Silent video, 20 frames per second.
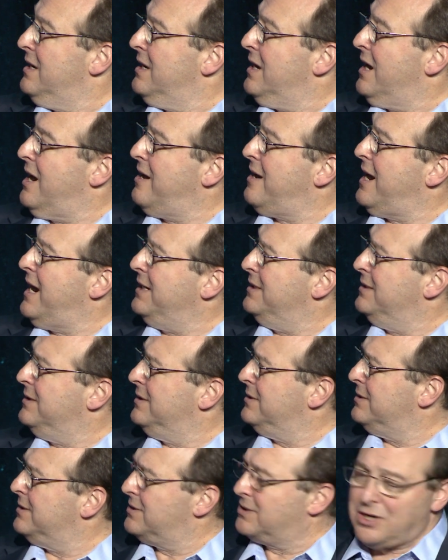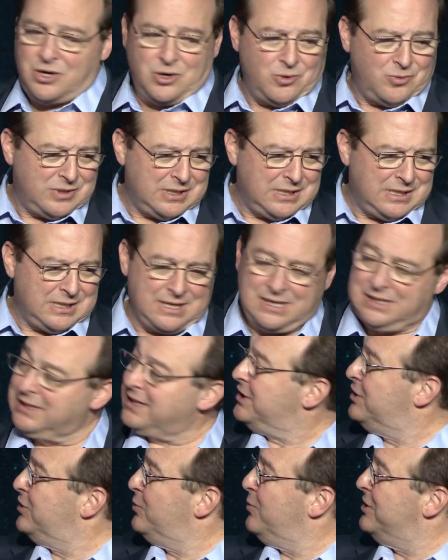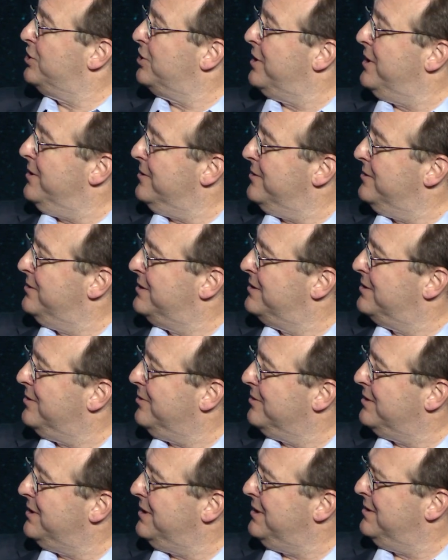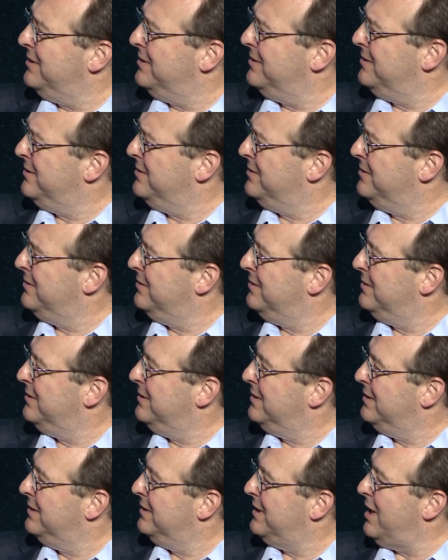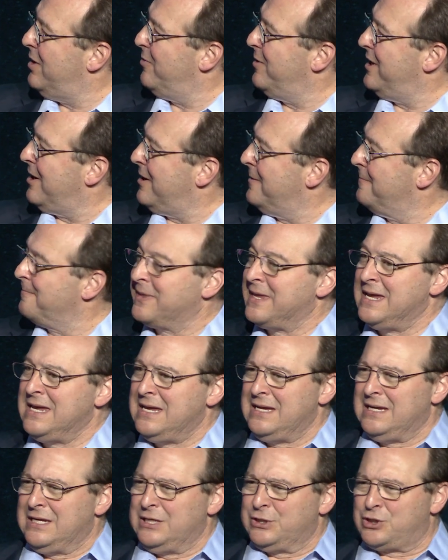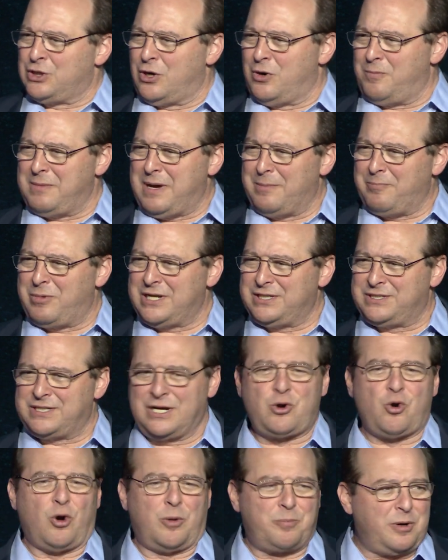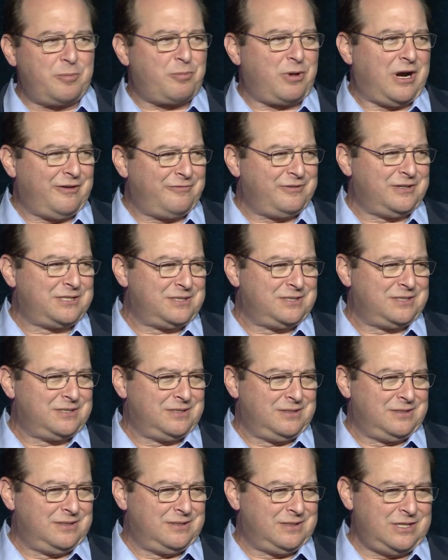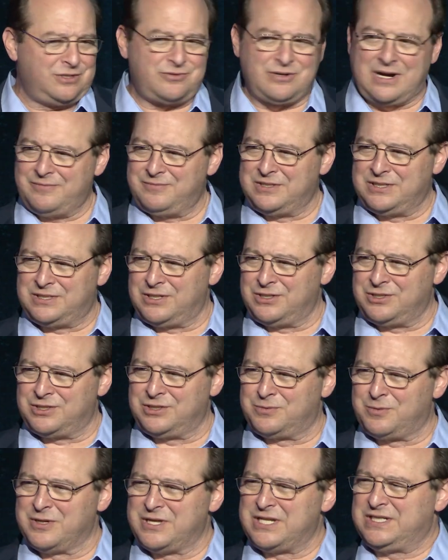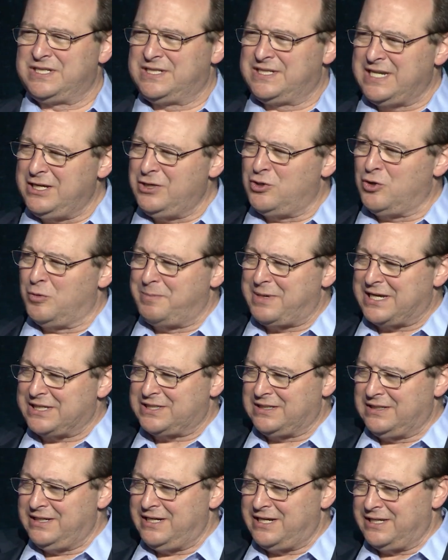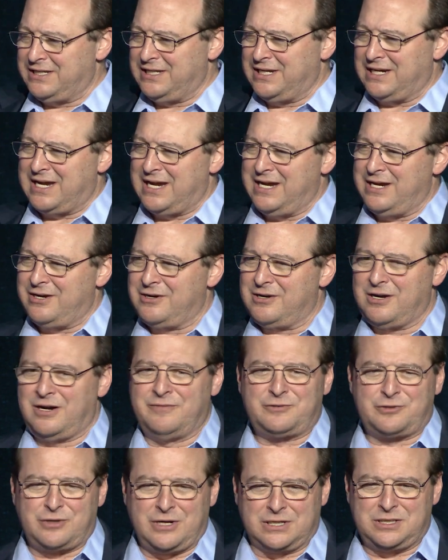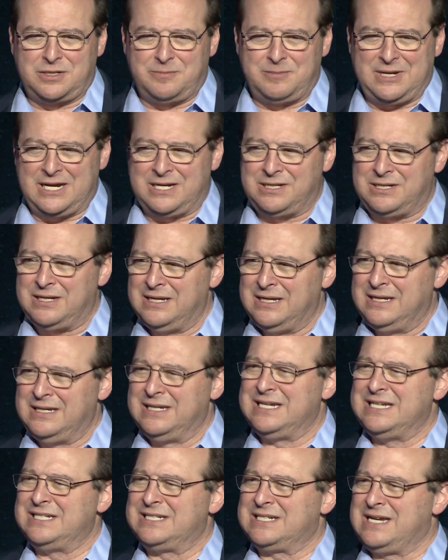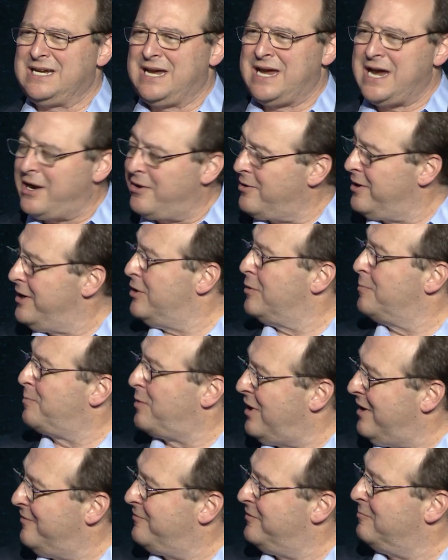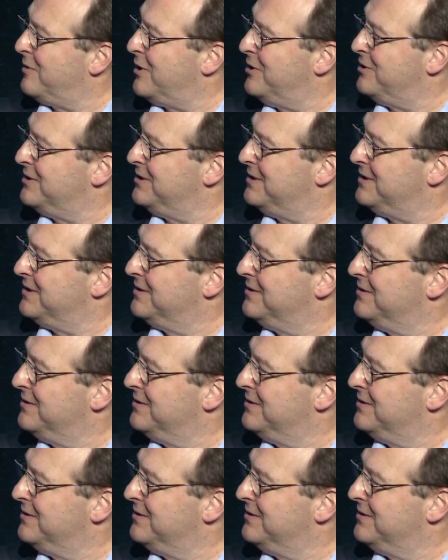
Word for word: All right, so uh, let's switch gears. Hold on. There we are. So remember I said corporate profits, they drive decisions. Well, the single best lead indicator of truck demand is carrier profit margins.